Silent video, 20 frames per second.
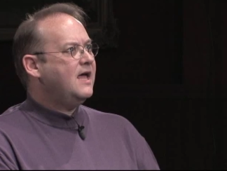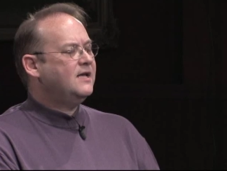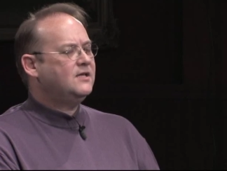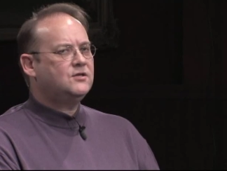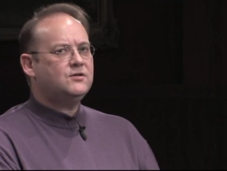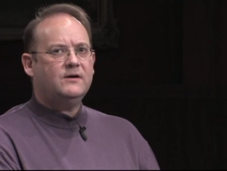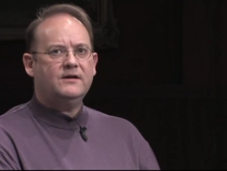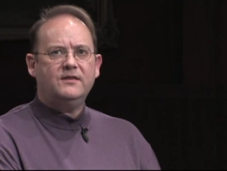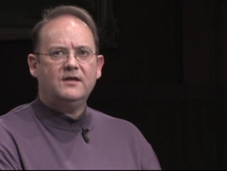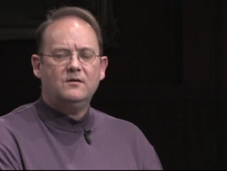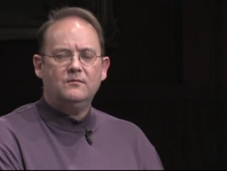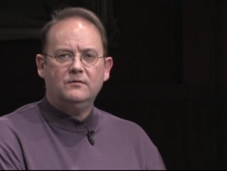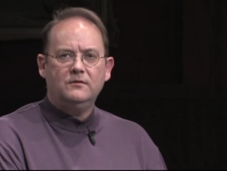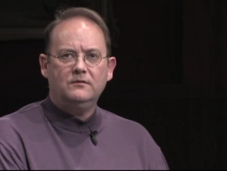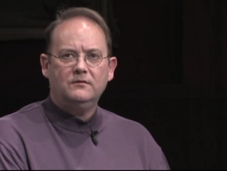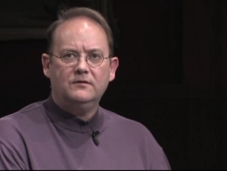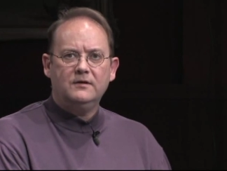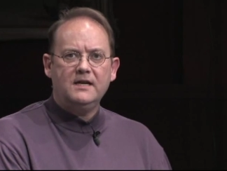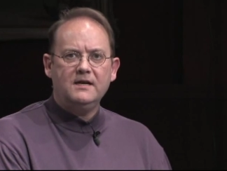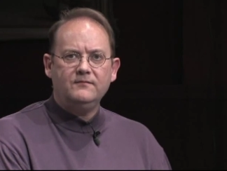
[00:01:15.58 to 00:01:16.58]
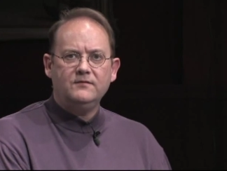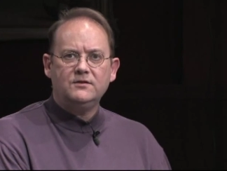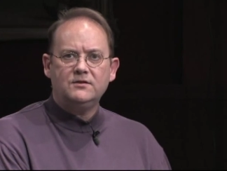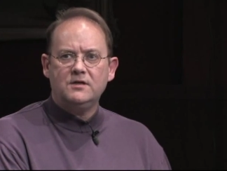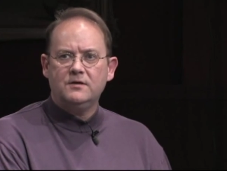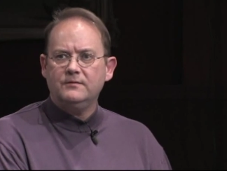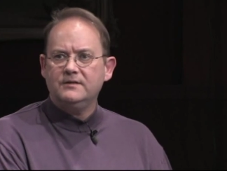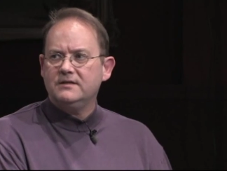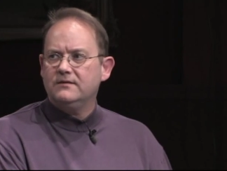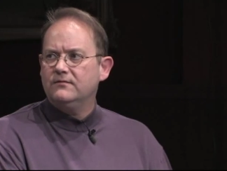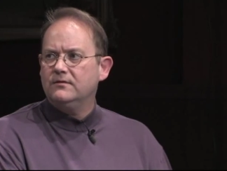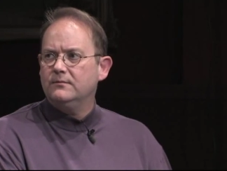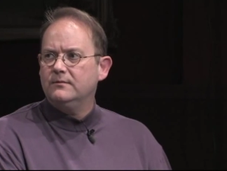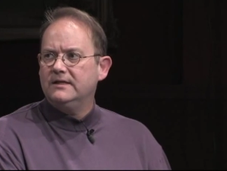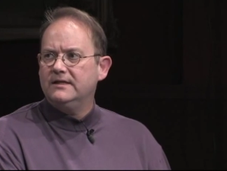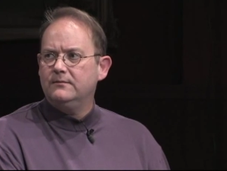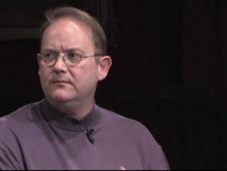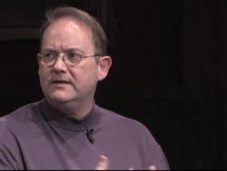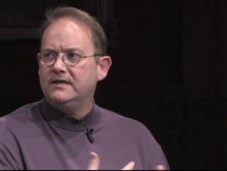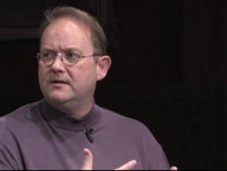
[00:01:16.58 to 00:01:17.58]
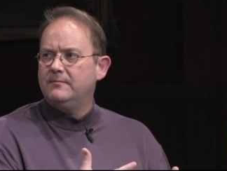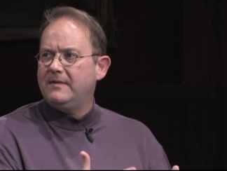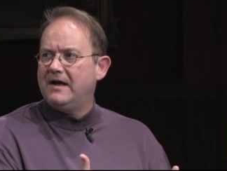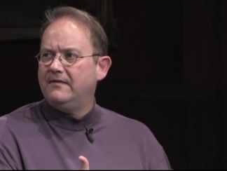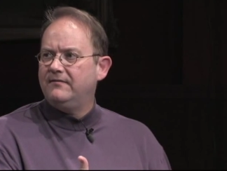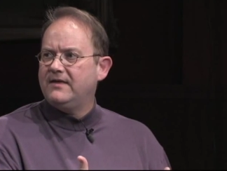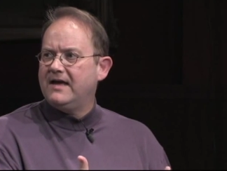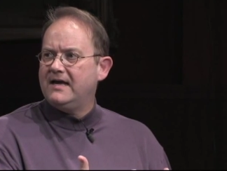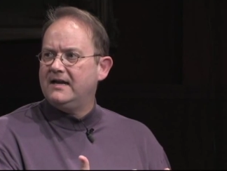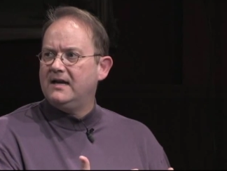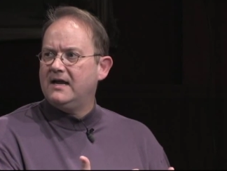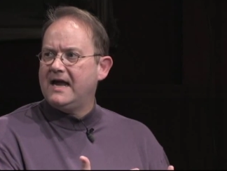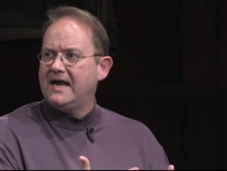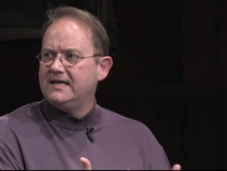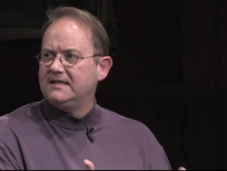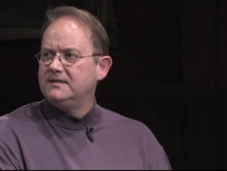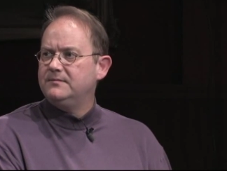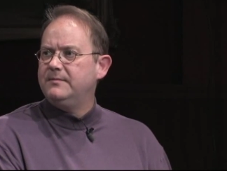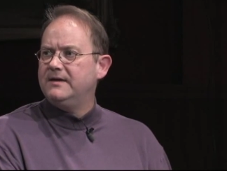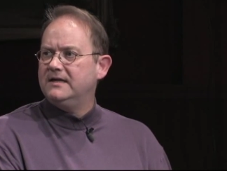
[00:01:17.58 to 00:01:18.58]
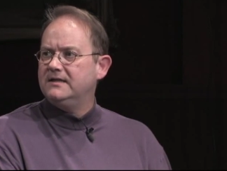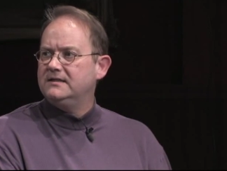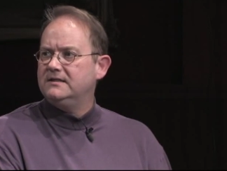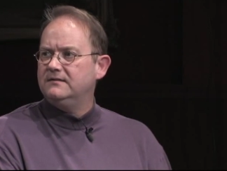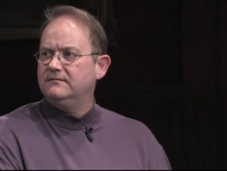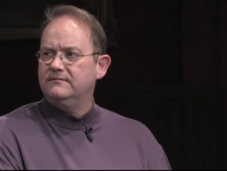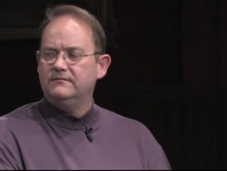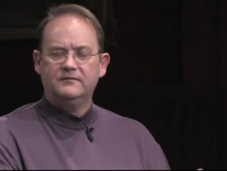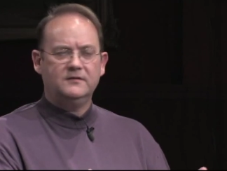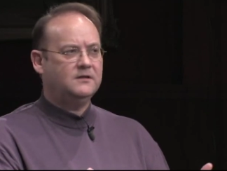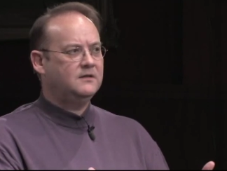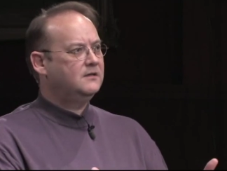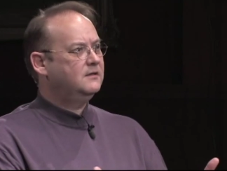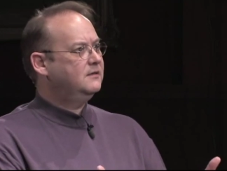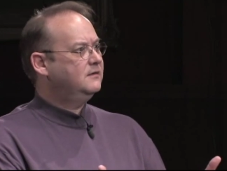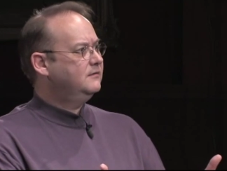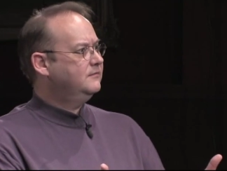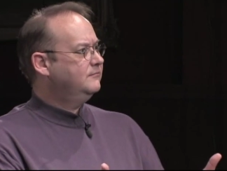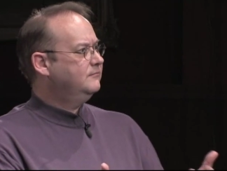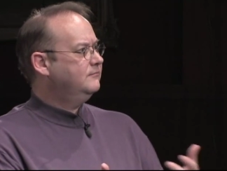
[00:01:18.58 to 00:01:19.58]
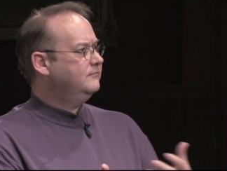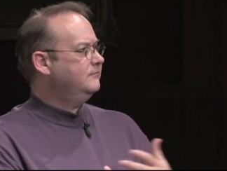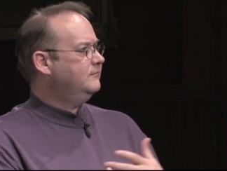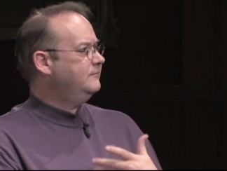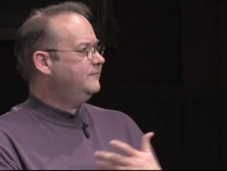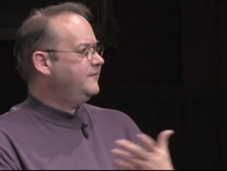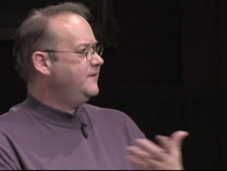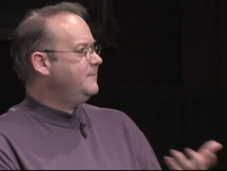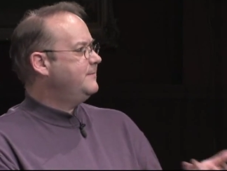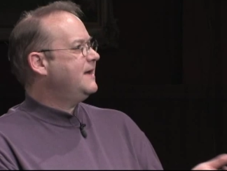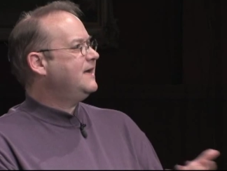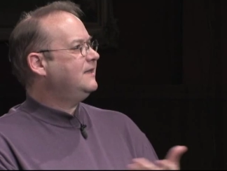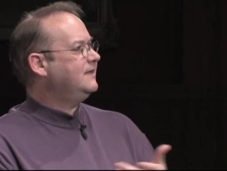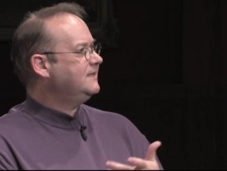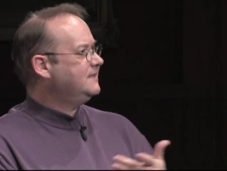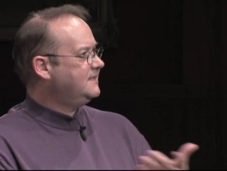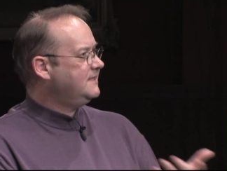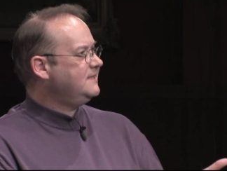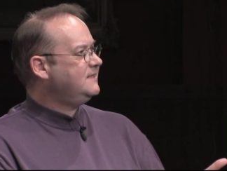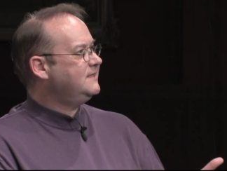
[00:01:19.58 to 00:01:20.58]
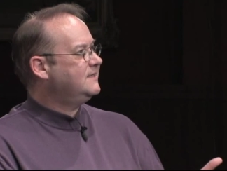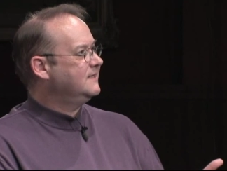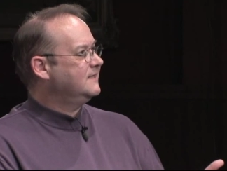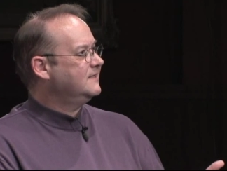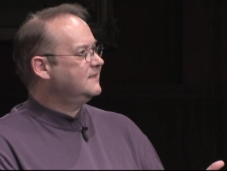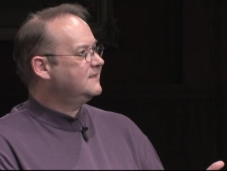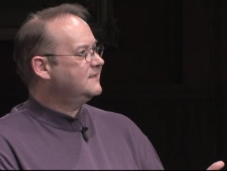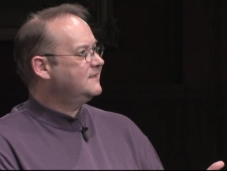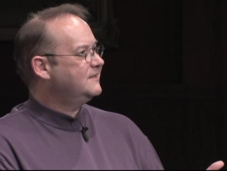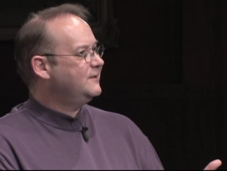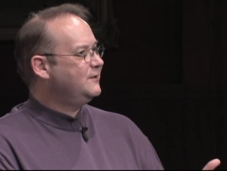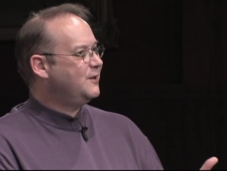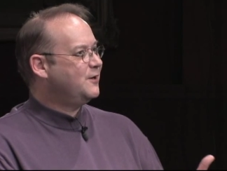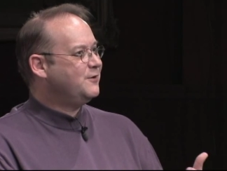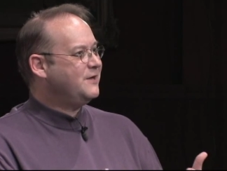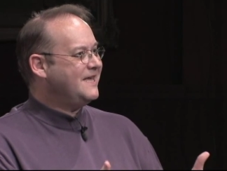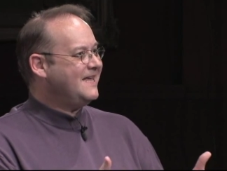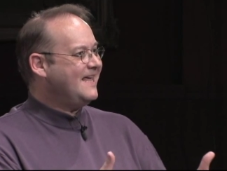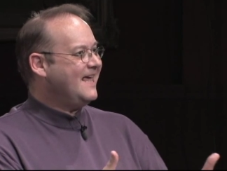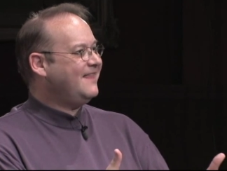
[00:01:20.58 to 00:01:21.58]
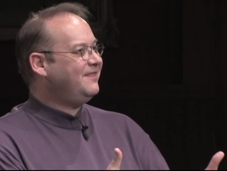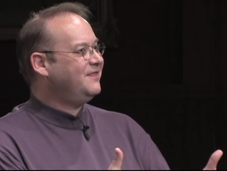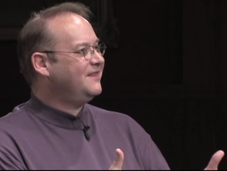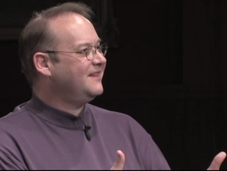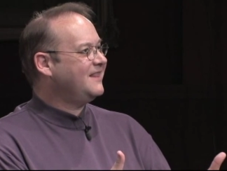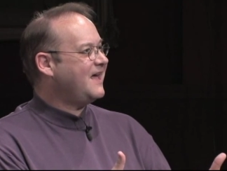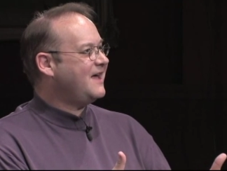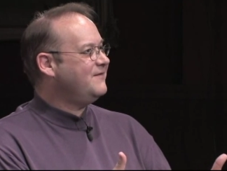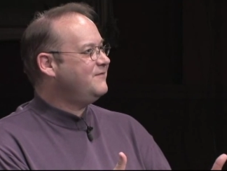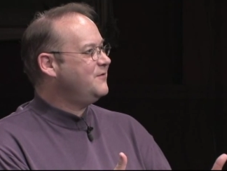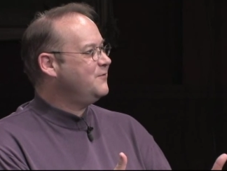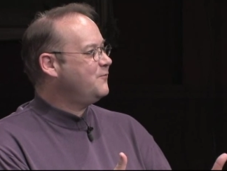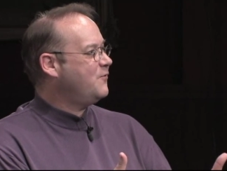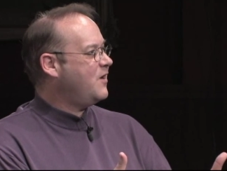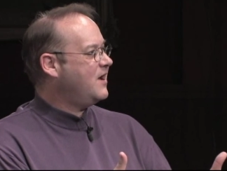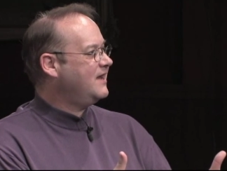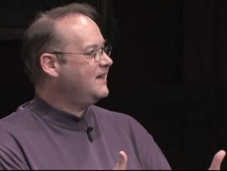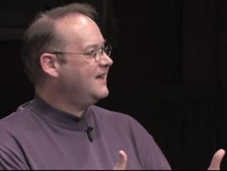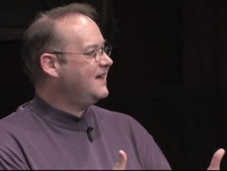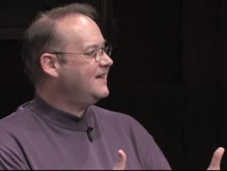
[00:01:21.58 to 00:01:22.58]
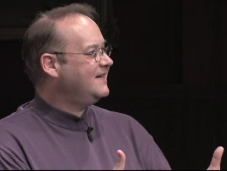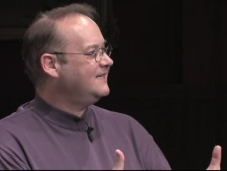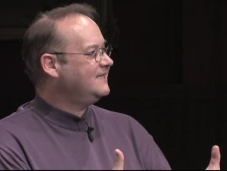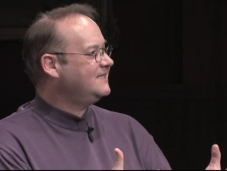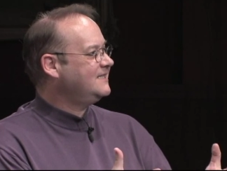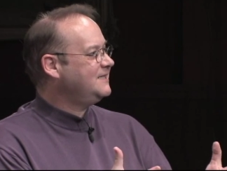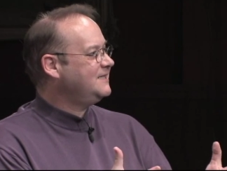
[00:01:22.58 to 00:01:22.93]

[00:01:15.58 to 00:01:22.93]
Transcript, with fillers: And so I thought, Well, good heavens, no one's ever really written about that aspect of female existence. You know, you get the life you want and it